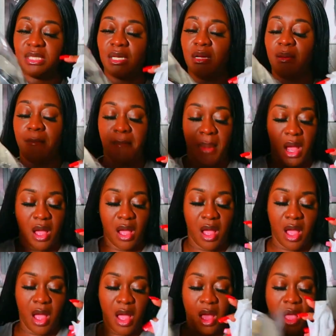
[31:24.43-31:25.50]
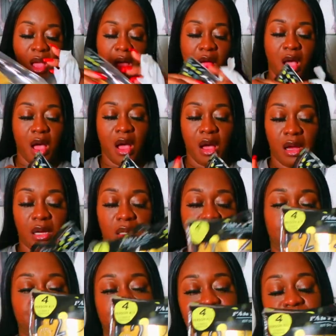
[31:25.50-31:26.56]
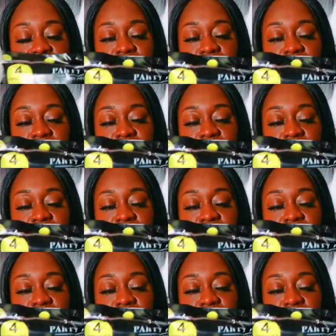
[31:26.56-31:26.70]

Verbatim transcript: some um